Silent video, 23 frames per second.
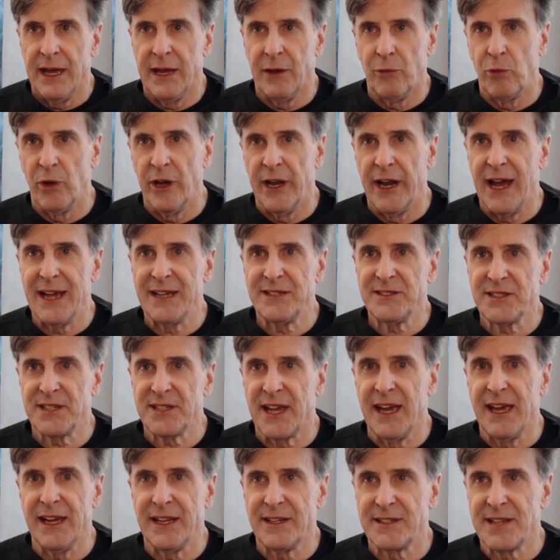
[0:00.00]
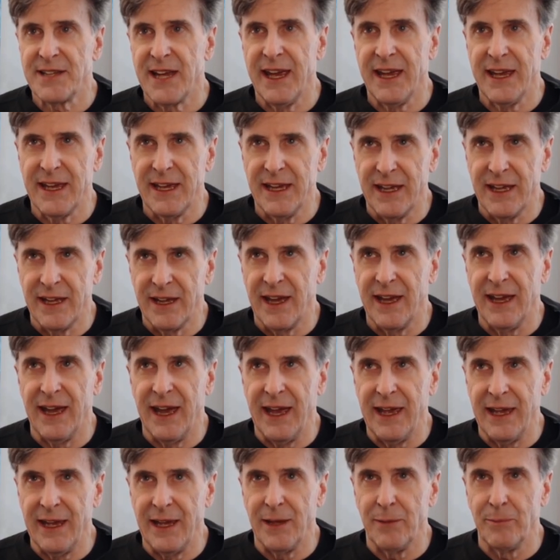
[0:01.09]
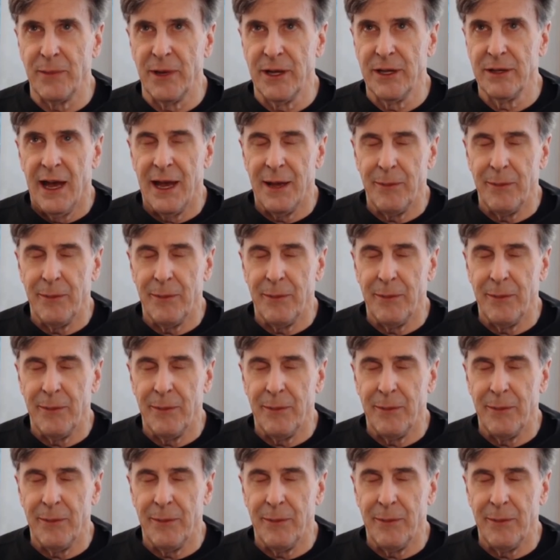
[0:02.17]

And when I say taking aim,